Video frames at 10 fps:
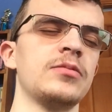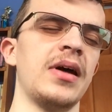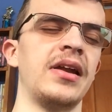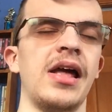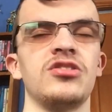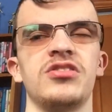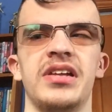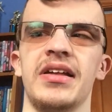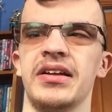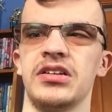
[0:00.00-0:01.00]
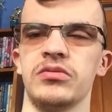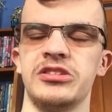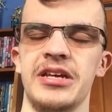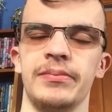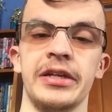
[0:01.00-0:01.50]
but I don't actually include
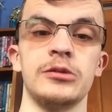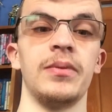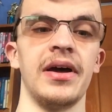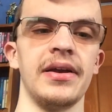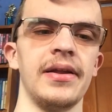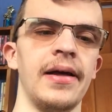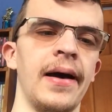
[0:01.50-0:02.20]
Sleepless, but